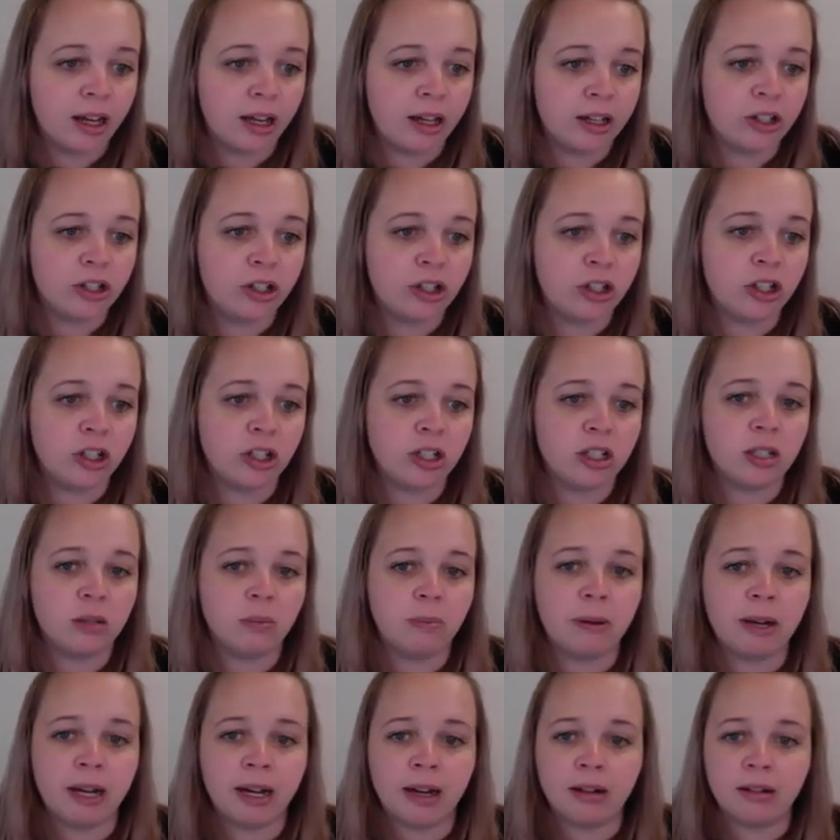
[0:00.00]
It's just
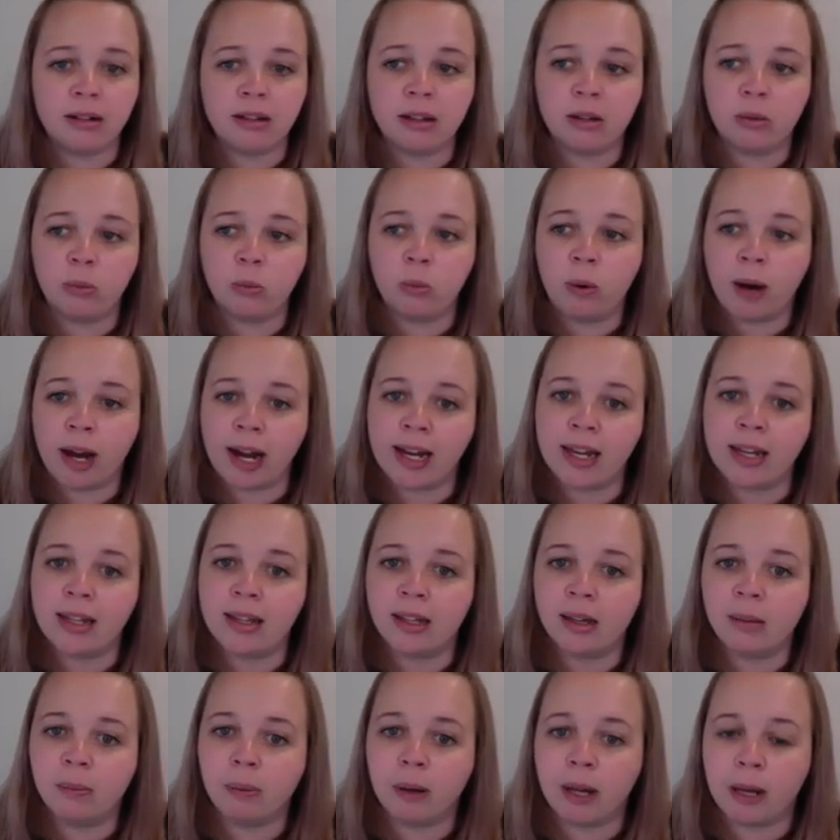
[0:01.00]
about the way
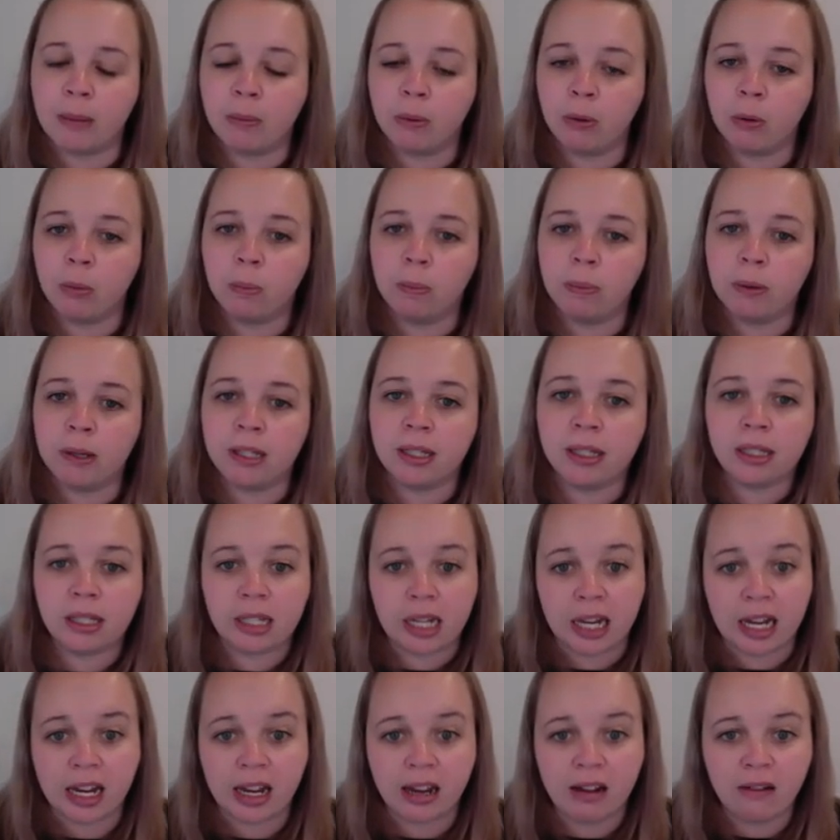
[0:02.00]
that people
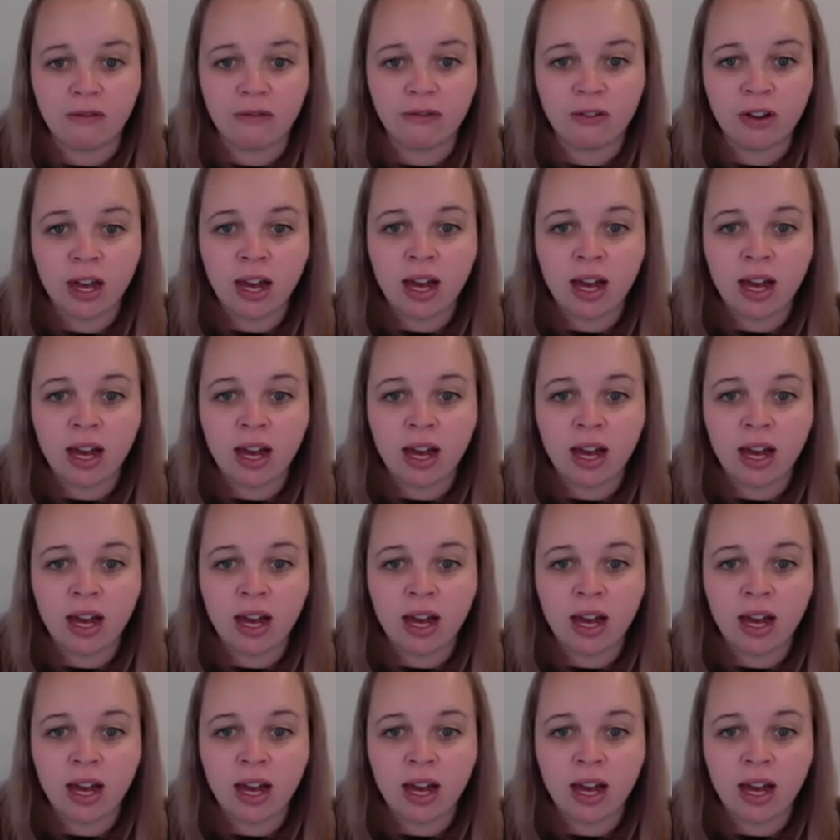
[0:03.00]
perceive